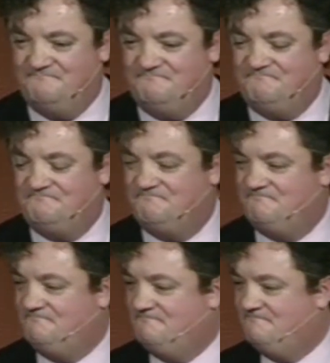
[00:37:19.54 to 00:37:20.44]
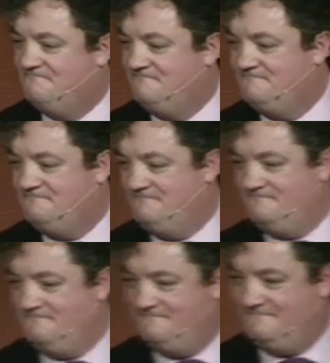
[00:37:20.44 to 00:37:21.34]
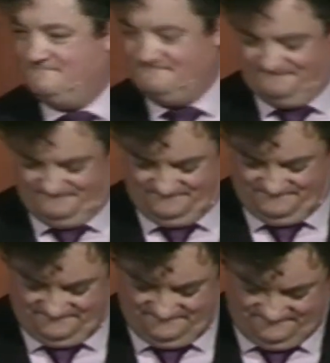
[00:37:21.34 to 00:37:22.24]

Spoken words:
Nobody speaks.